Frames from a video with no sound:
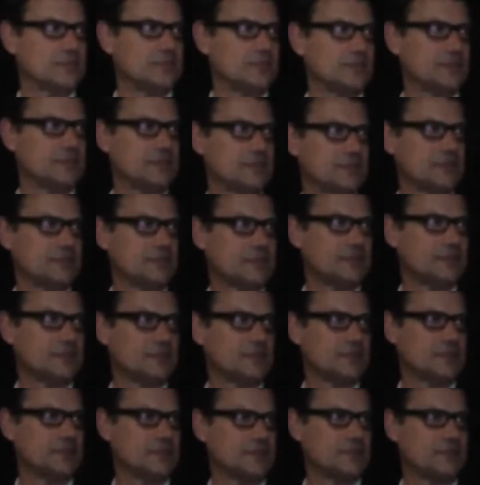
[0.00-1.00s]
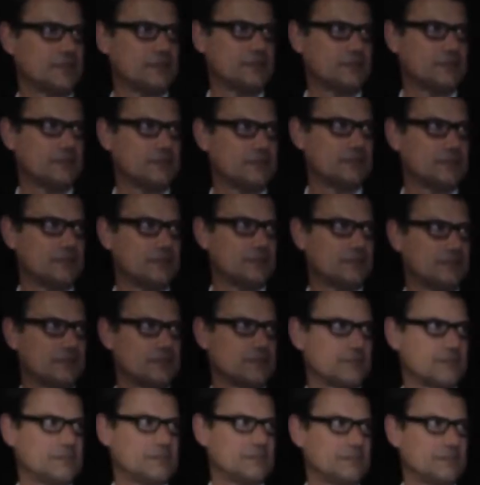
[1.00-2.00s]

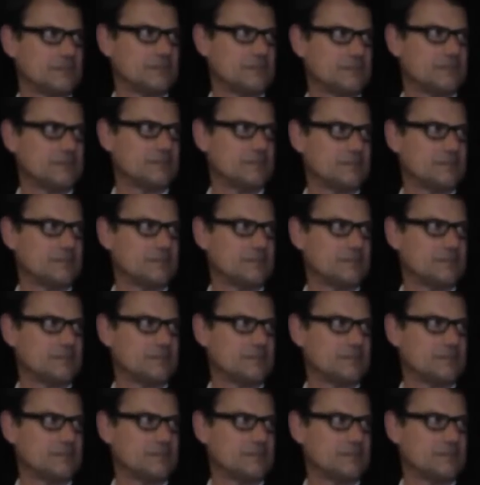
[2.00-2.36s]
The person shown says nothing.